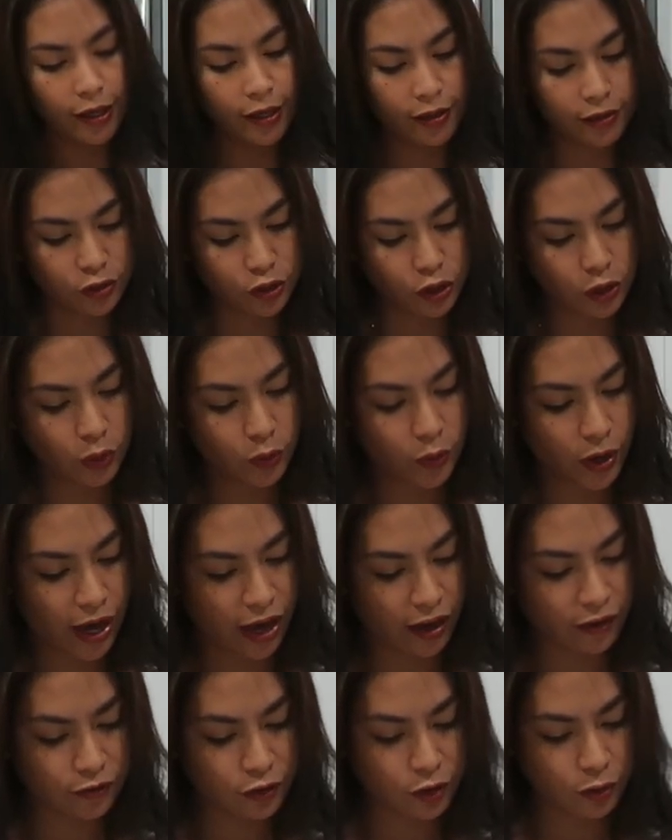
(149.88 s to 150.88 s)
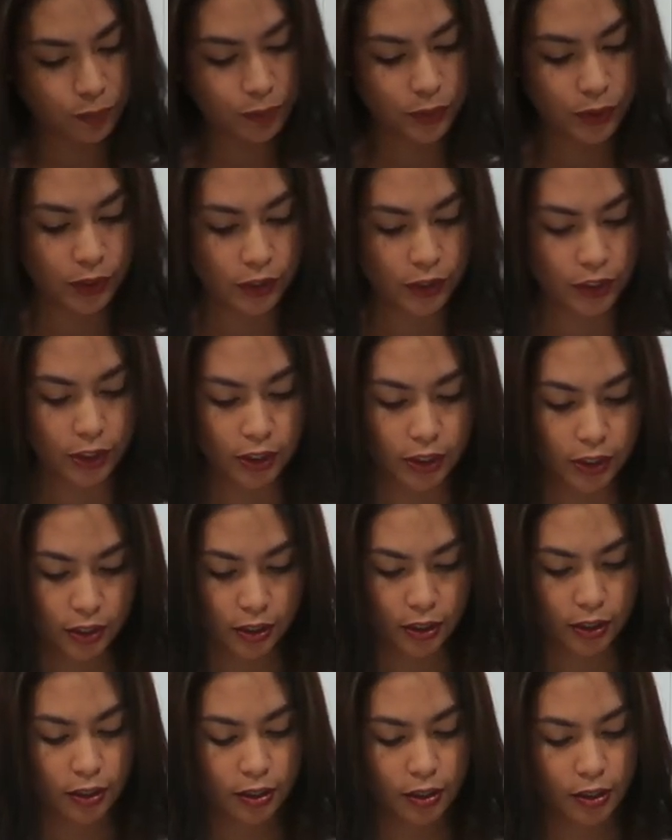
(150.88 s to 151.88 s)
and you have to put
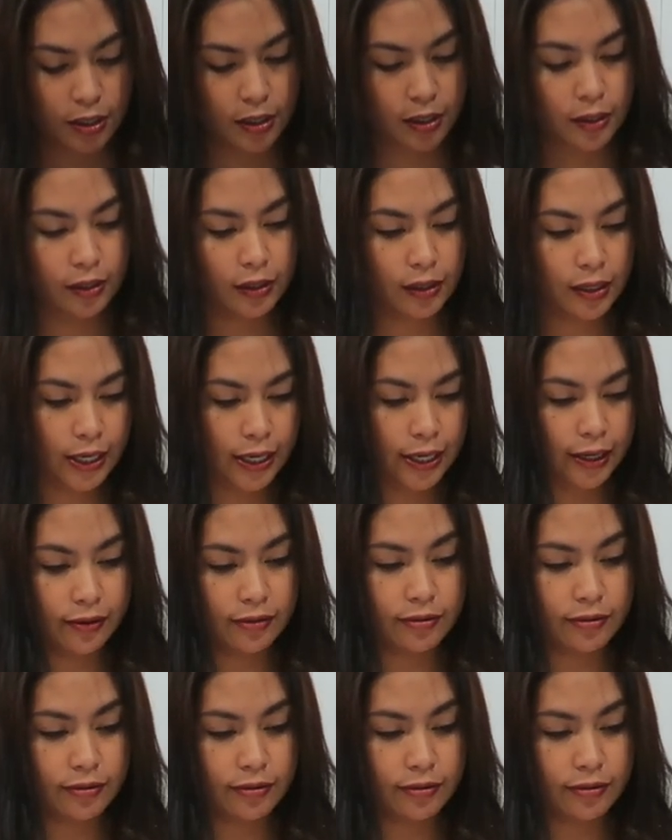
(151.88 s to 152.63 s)
like